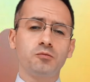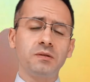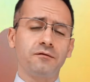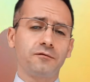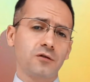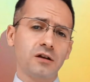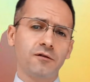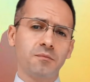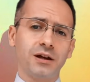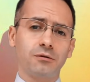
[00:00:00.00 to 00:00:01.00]
to be free
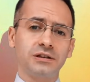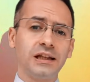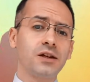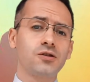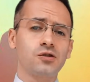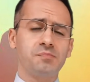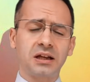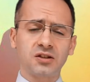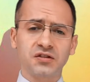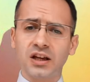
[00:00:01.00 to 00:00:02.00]
from their addictions
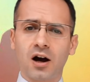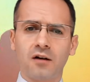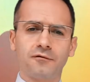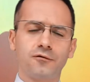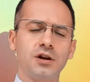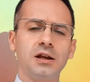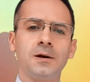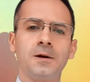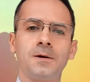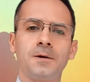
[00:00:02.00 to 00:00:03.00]
because they are free.